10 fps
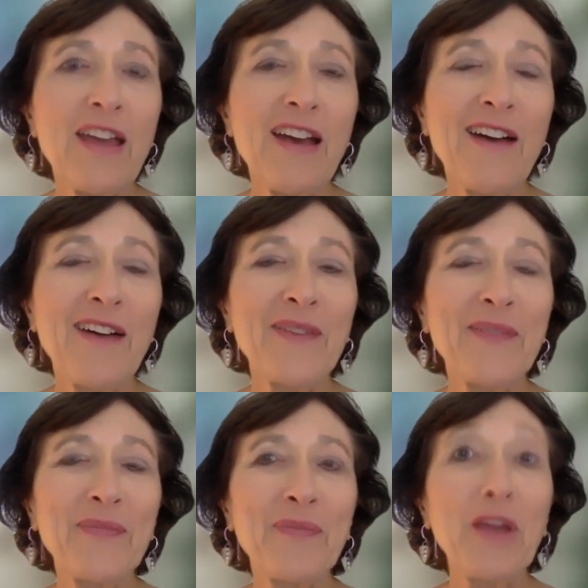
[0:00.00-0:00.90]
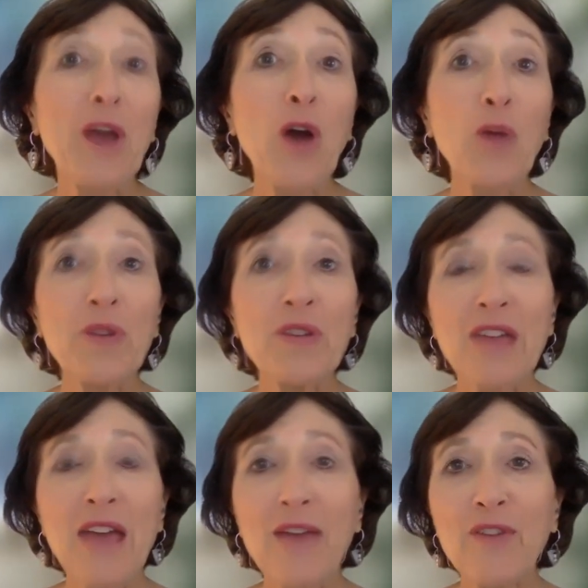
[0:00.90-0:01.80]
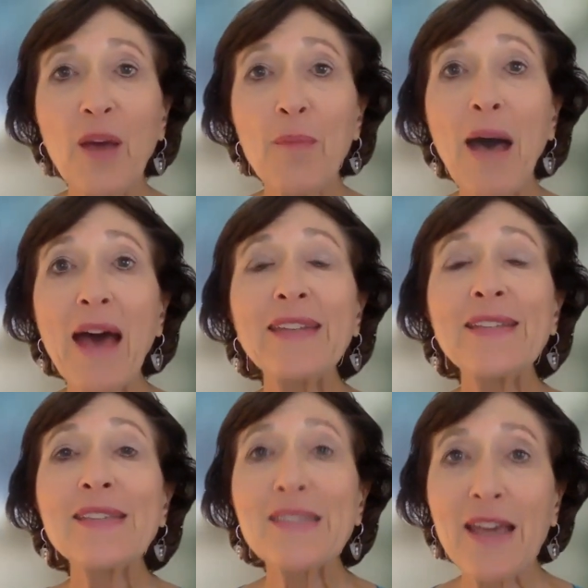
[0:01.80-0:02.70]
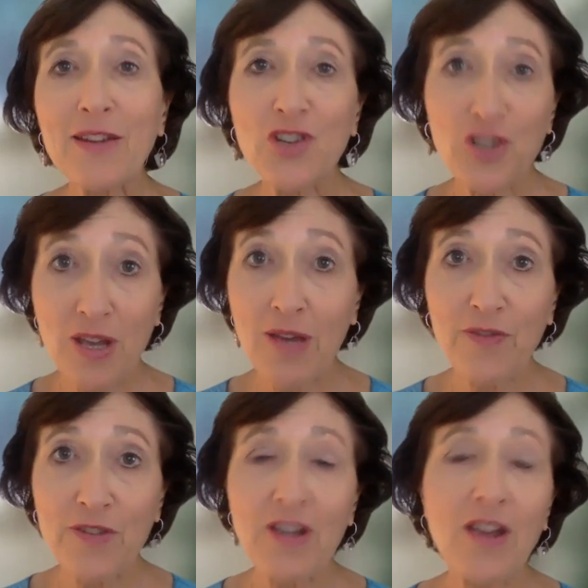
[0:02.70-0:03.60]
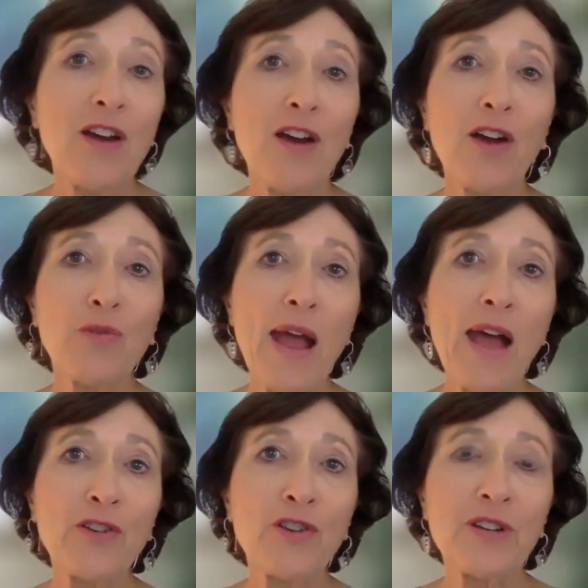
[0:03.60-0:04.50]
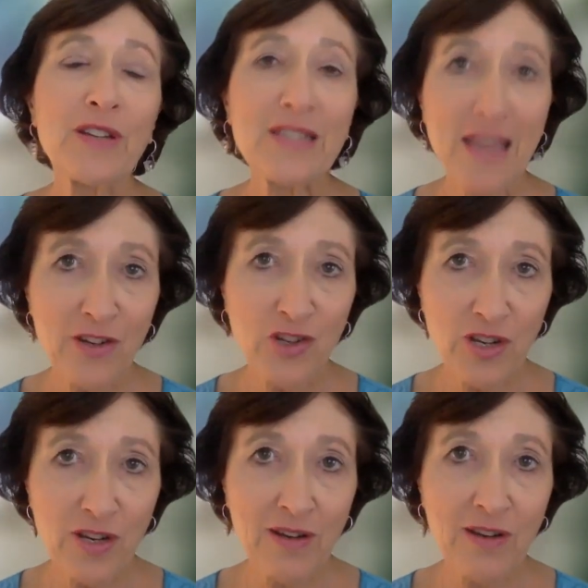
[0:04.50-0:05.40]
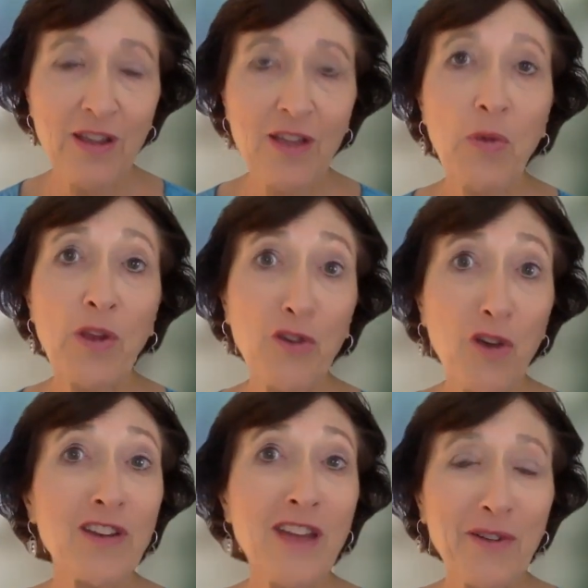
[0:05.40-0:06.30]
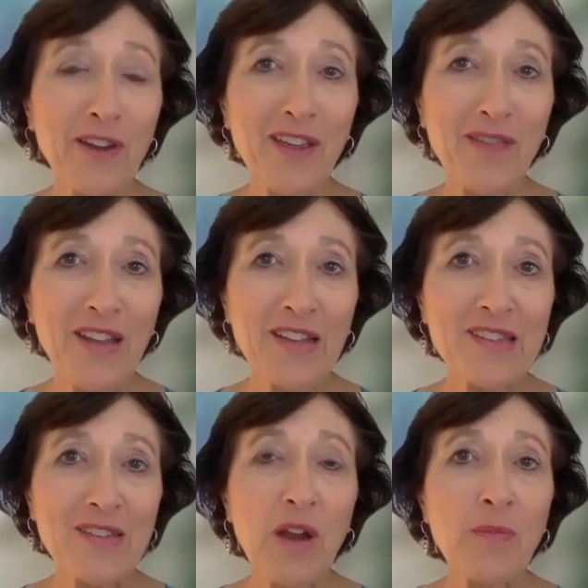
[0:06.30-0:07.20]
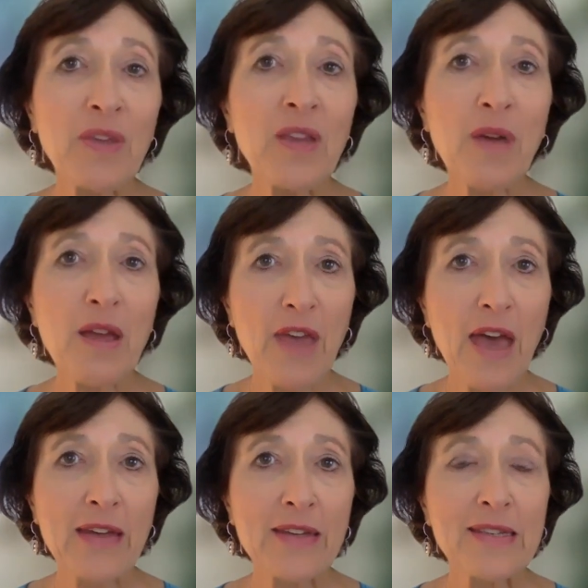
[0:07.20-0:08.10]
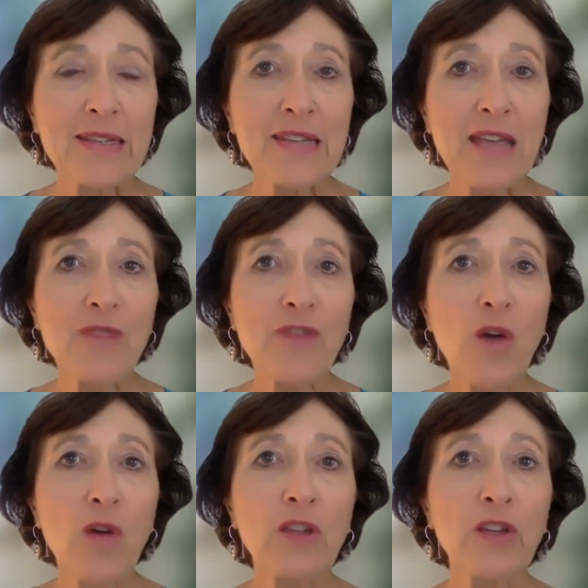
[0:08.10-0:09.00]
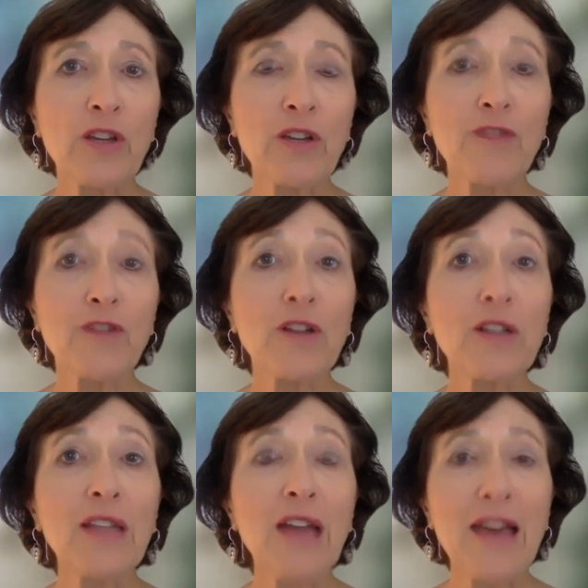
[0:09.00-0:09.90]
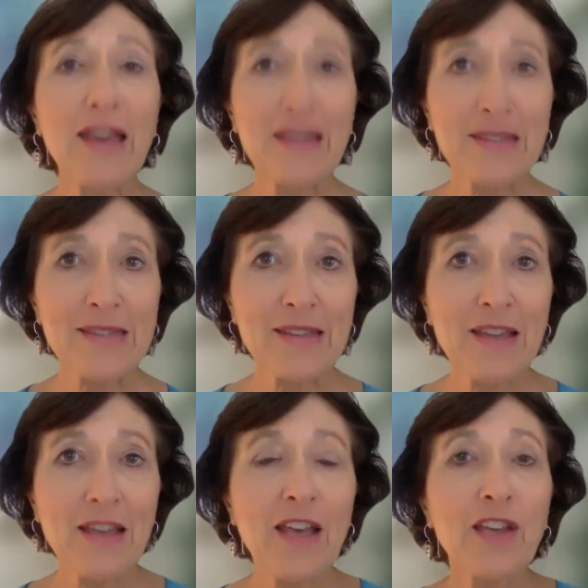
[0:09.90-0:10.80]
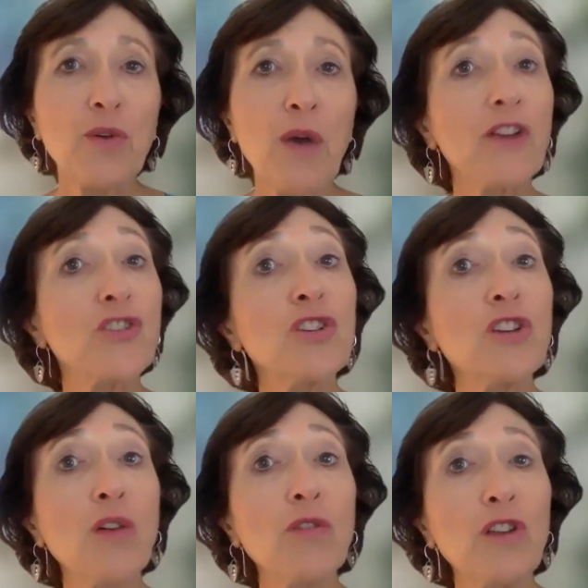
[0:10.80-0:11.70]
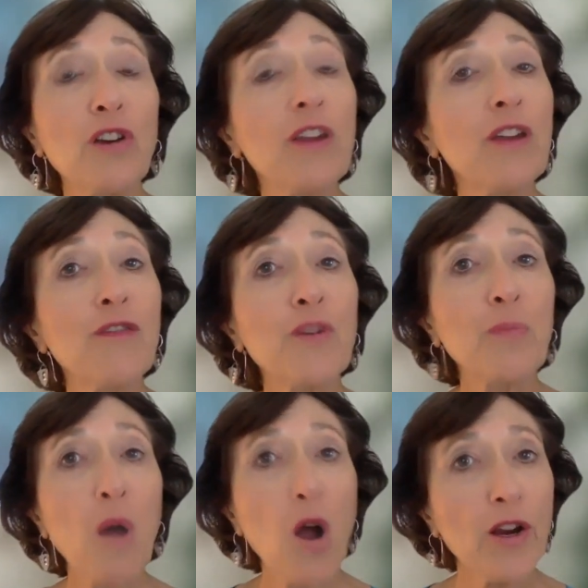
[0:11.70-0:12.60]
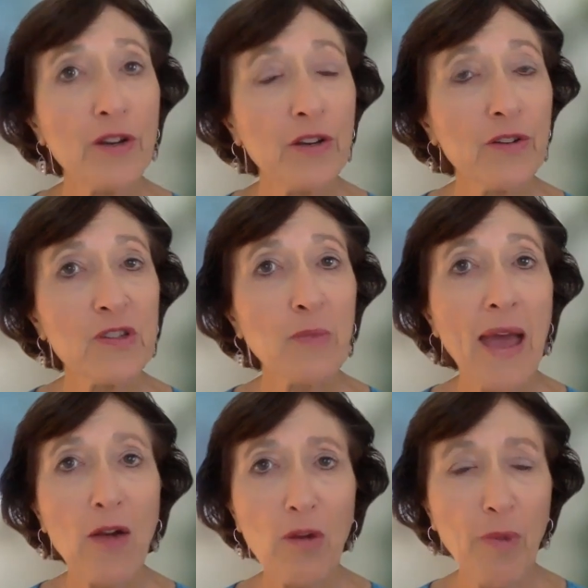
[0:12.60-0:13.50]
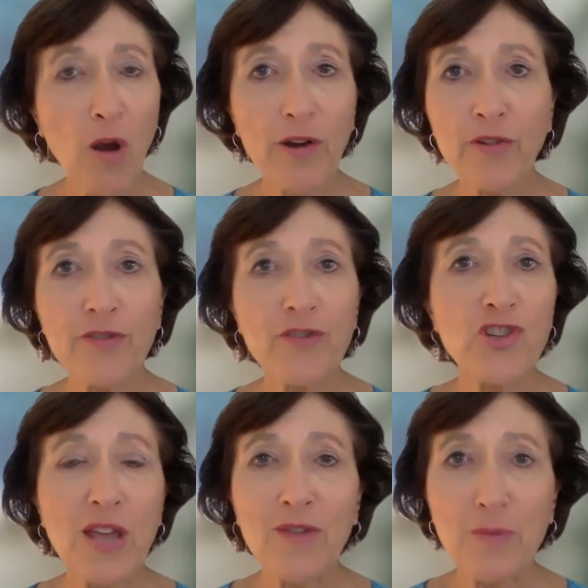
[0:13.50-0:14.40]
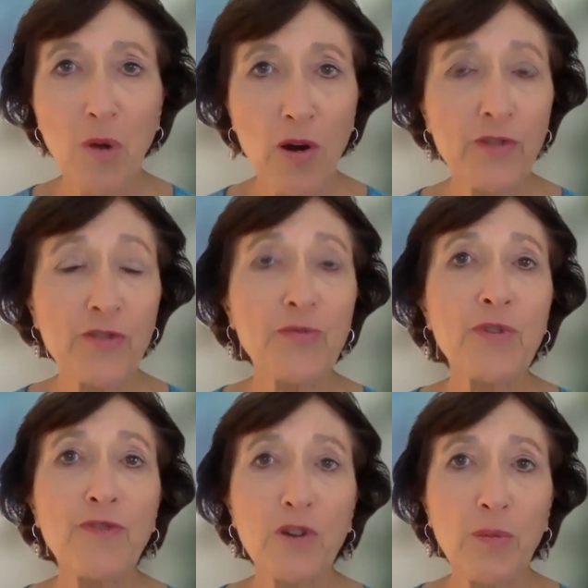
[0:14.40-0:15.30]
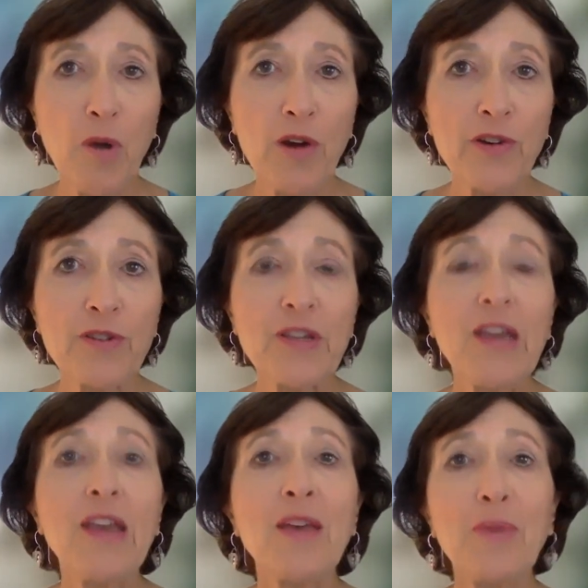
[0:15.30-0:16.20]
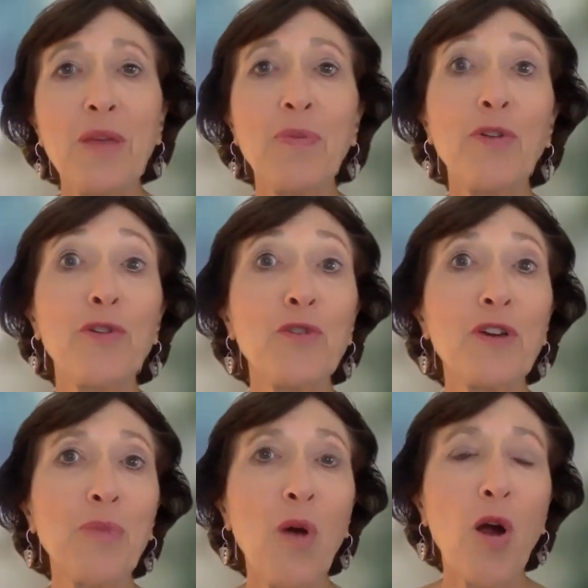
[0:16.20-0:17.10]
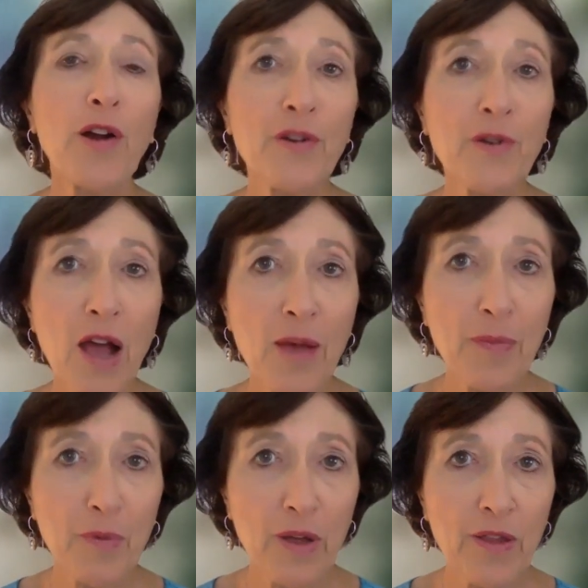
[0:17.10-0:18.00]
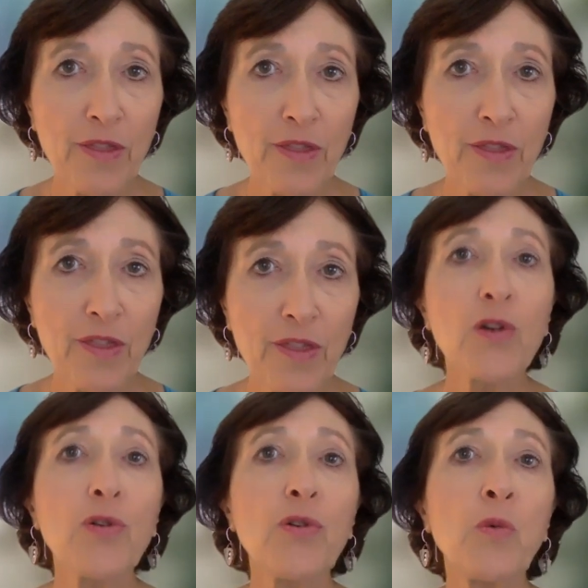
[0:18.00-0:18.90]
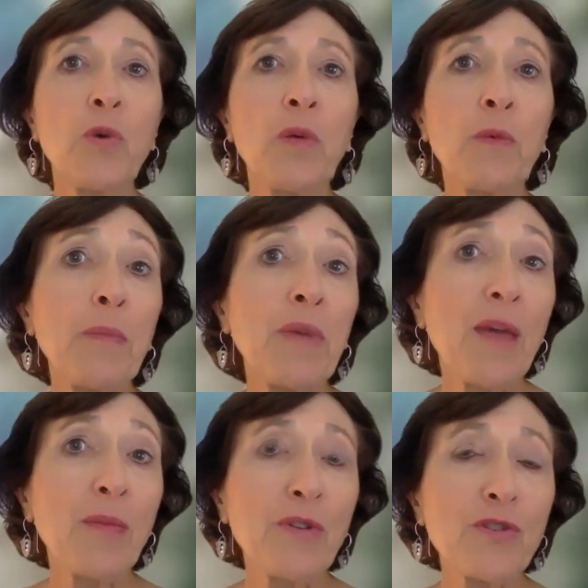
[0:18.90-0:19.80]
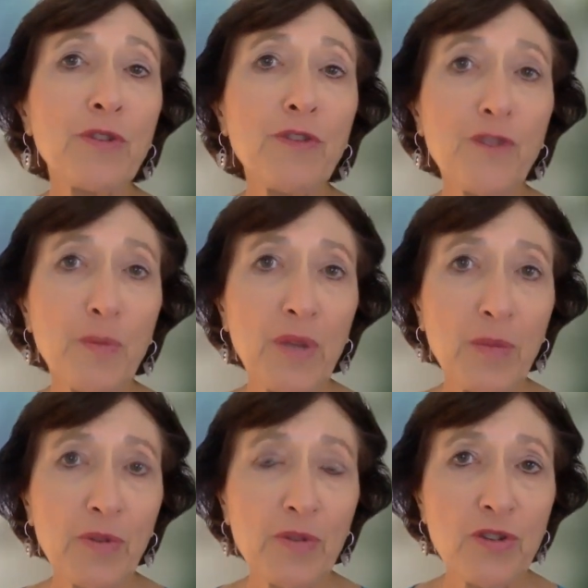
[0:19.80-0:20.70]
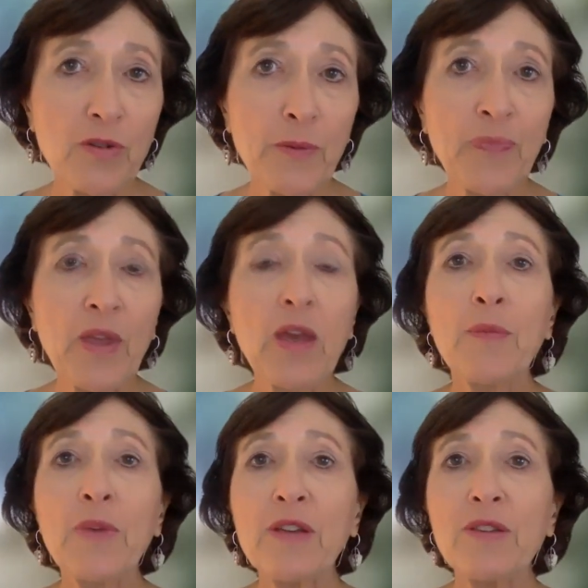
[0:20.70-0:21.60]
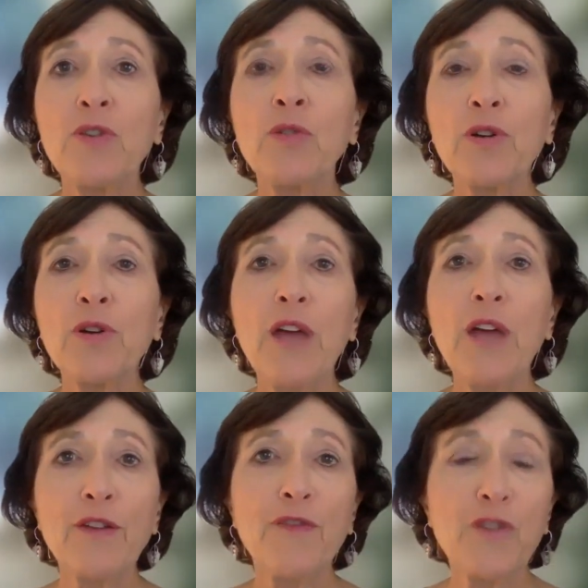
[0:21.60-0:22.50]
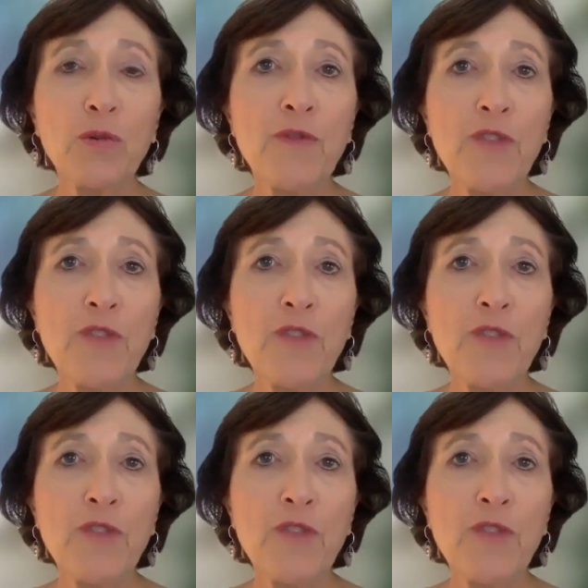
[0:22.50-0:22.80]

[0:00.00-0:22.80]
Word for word: uh, be open to having a mindset shift around your intention when you go to networking events. So, what I mean by that is instead of going looking for clients, you actually go looking for partners, power partners, JV partners, referral partners, people who you can partner up with who will be able to refer people to you. Because if you create a few of